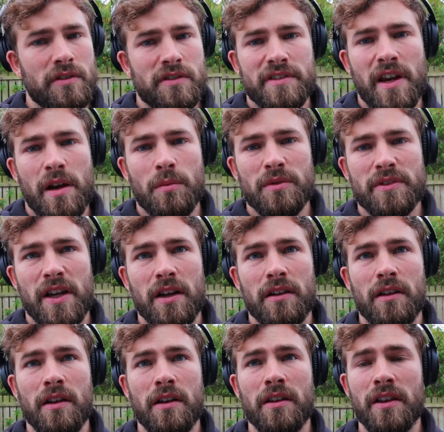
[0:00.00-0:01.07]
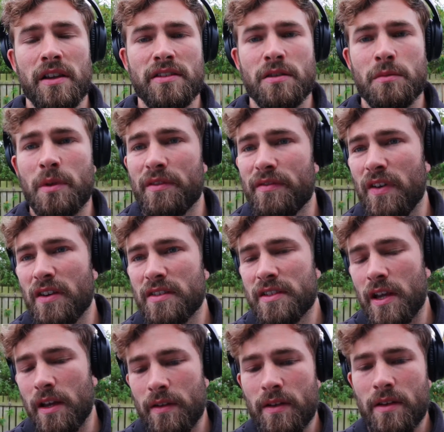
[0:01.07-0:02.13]
time will tell. This is going to be the first
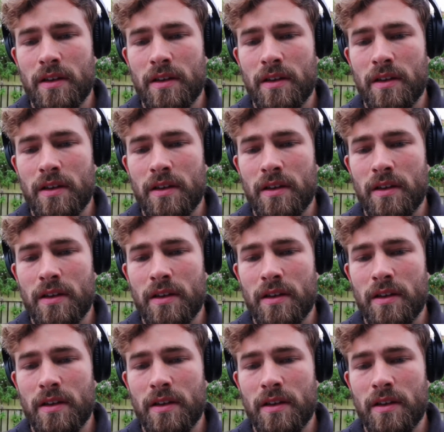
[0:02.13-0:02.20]
set.